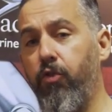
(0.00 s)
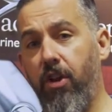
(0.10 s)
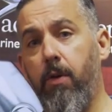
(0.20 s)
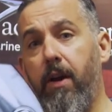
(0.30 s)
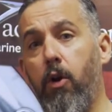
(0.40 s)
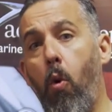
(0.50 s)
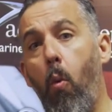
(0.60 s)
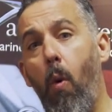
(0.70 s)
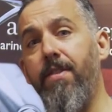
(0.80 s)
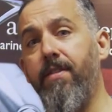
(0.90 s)
generator
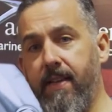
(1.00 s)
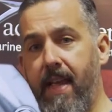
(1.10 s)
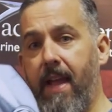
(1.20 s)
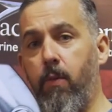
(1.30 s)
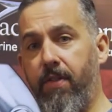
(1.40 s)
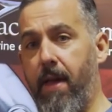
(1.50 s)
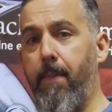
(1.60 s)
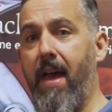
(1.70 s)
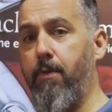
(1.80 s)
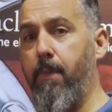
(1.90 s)
once a day with that
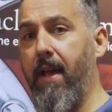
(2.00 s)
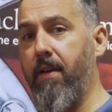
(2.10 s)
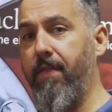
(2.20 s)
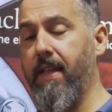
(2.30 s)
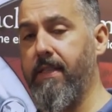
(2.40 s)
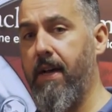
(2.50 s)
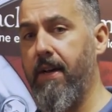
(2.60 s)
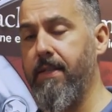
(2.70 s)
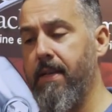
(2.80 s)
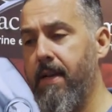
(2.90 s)
battery bank of that
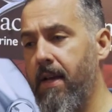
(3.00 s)
size.